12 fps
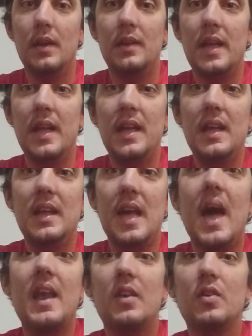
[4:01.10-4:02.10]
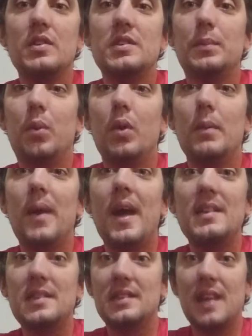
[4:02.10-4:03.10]
They had a good supporter
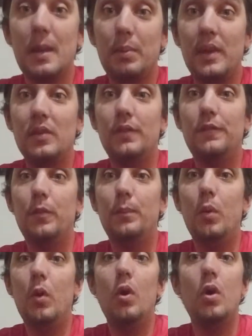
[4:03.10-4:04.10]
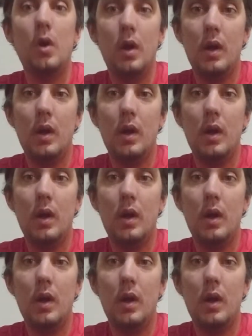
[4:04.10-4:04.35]
base. They started playing good football.